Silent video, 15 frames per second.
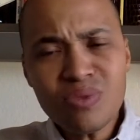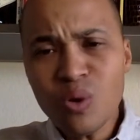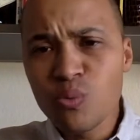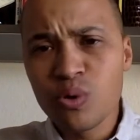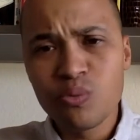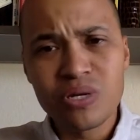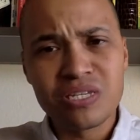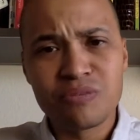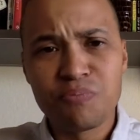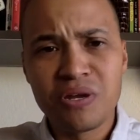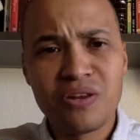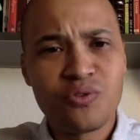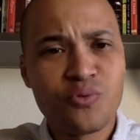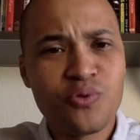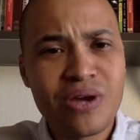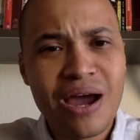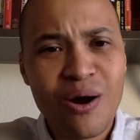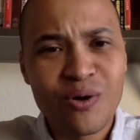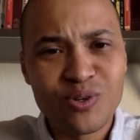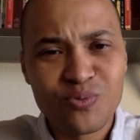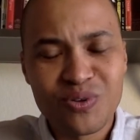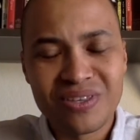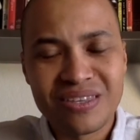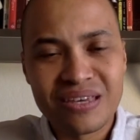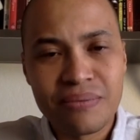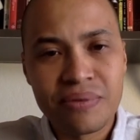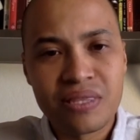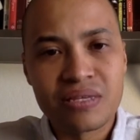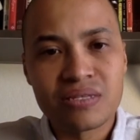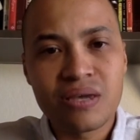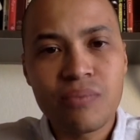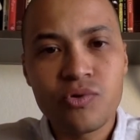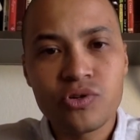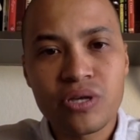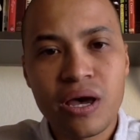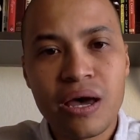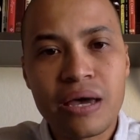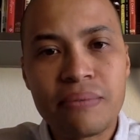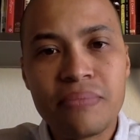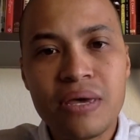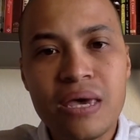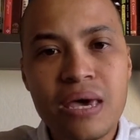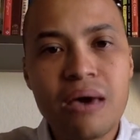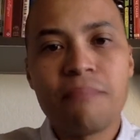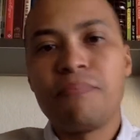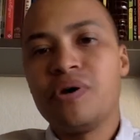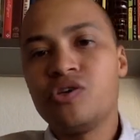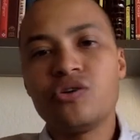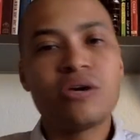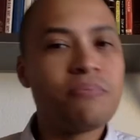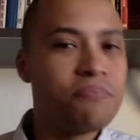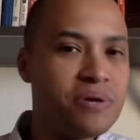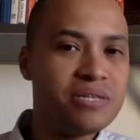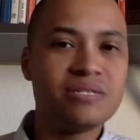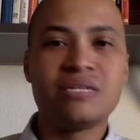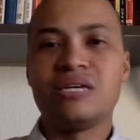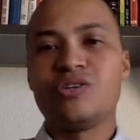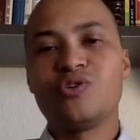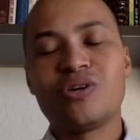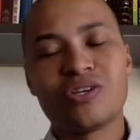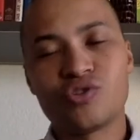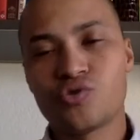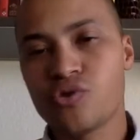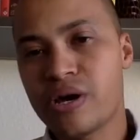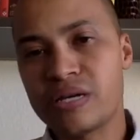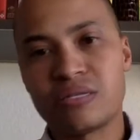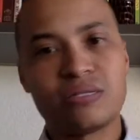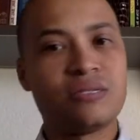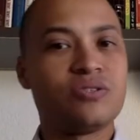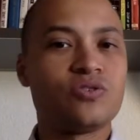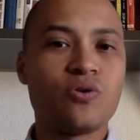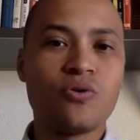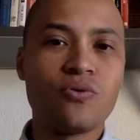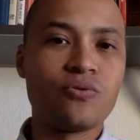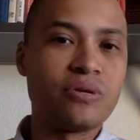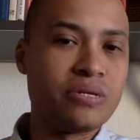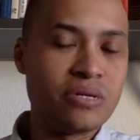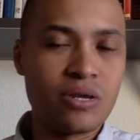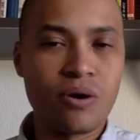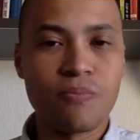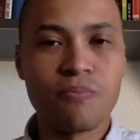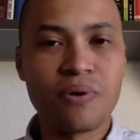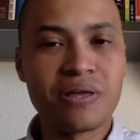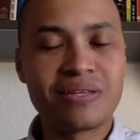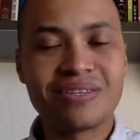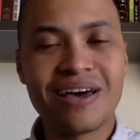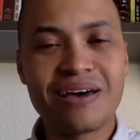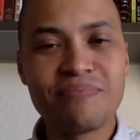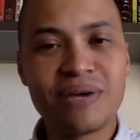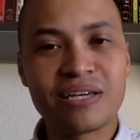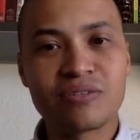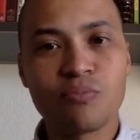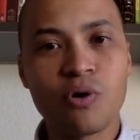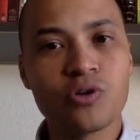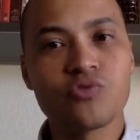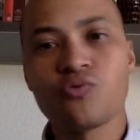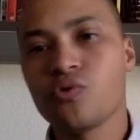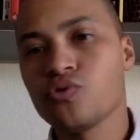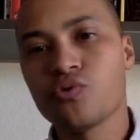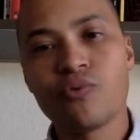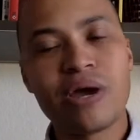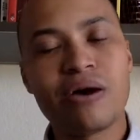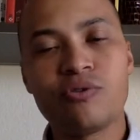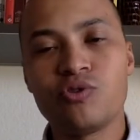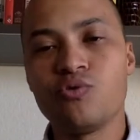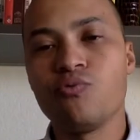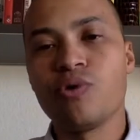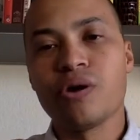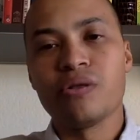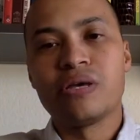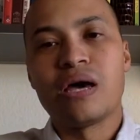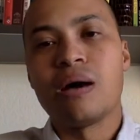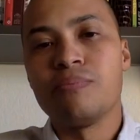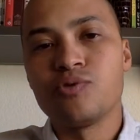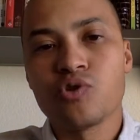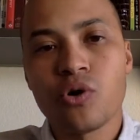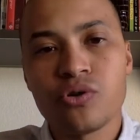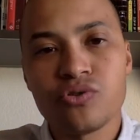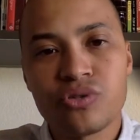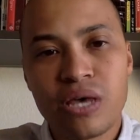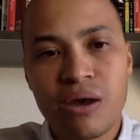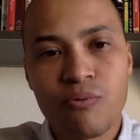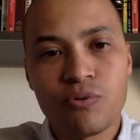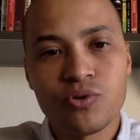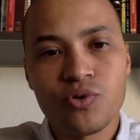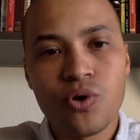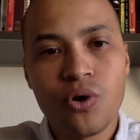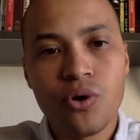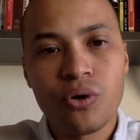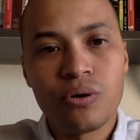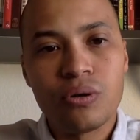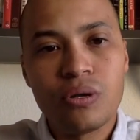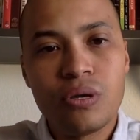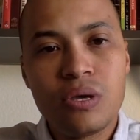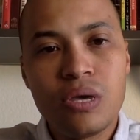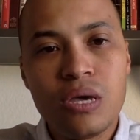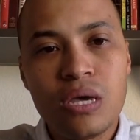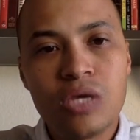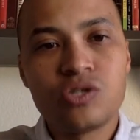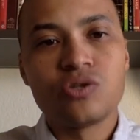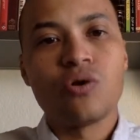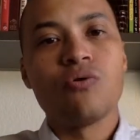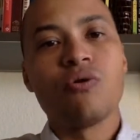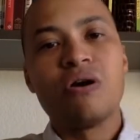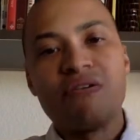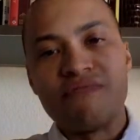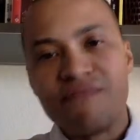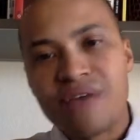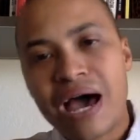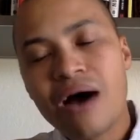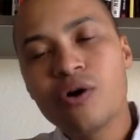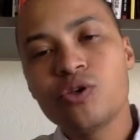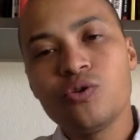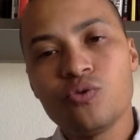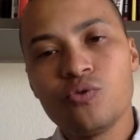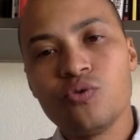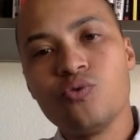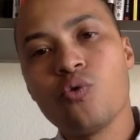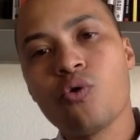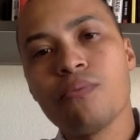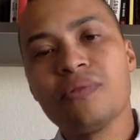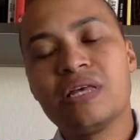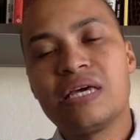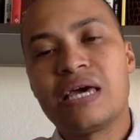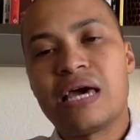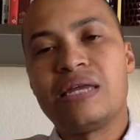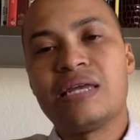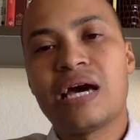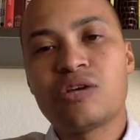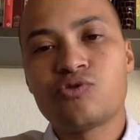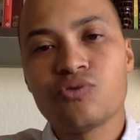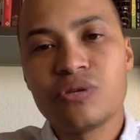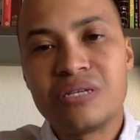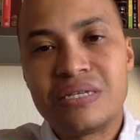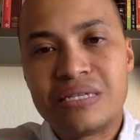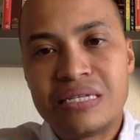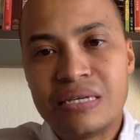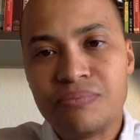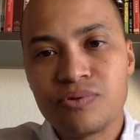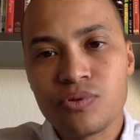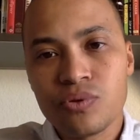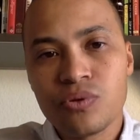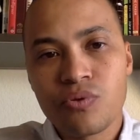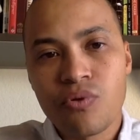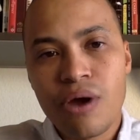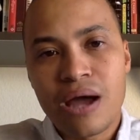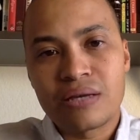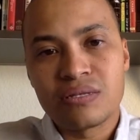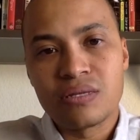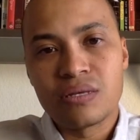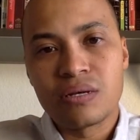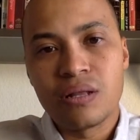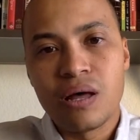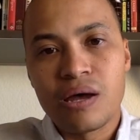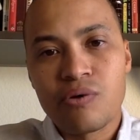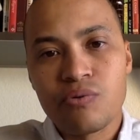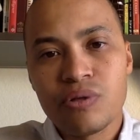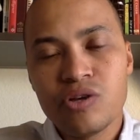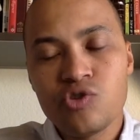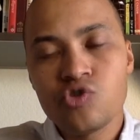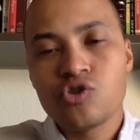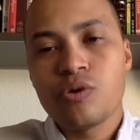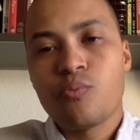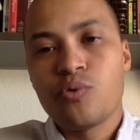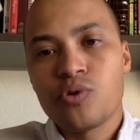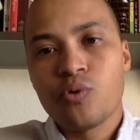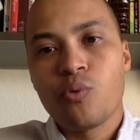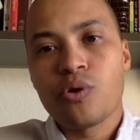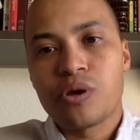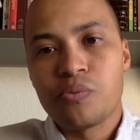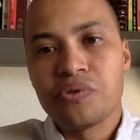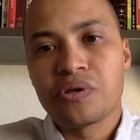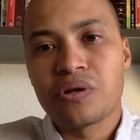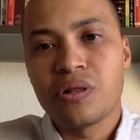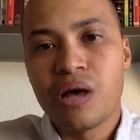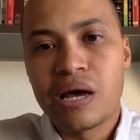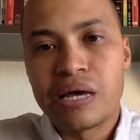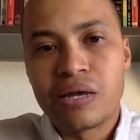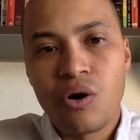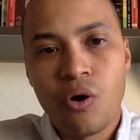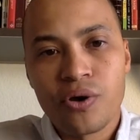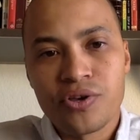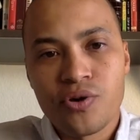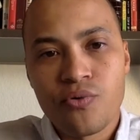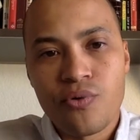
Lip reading: when we spend 3 hours with them in the summertime, but you get busy and you get stressed. And so, by the time next March rolls around, you rarely upcharge that return. So value normally and naturally seeps through the cracks in the client relationship when you're working with a client all year